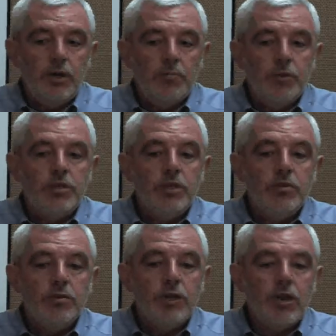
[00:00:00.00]

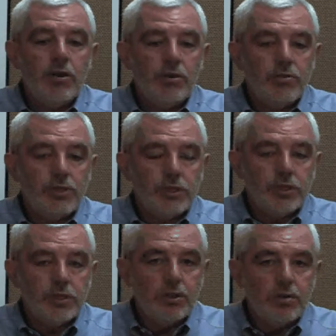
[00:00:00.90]
particular
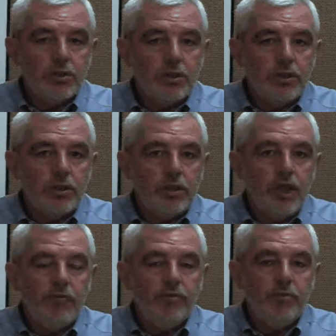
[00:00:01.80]
characteristics there that
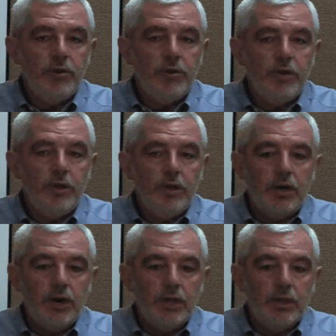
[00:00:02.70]
have to be
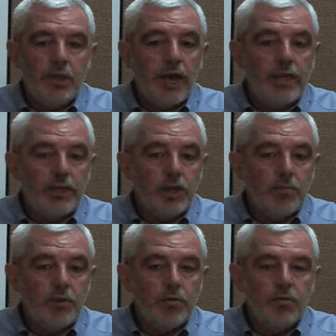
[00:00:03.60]
lined up
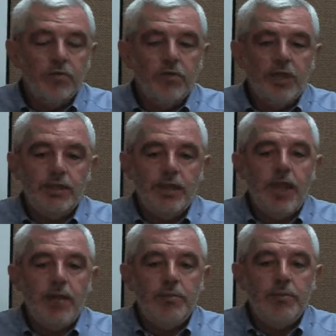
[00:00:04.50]
in order for that to
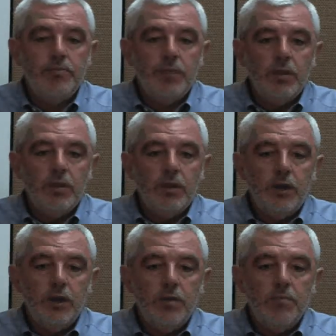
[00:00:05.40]
happen.
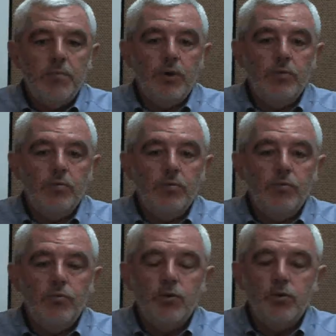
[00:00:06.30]
But
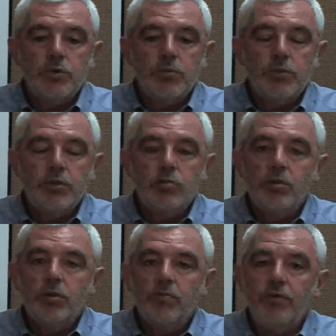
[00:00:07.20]
there is a place where
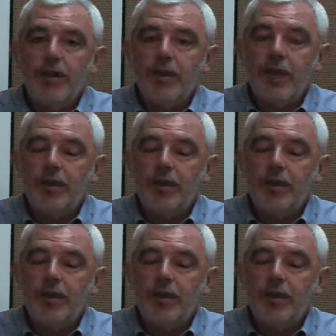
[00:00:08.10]
you can find that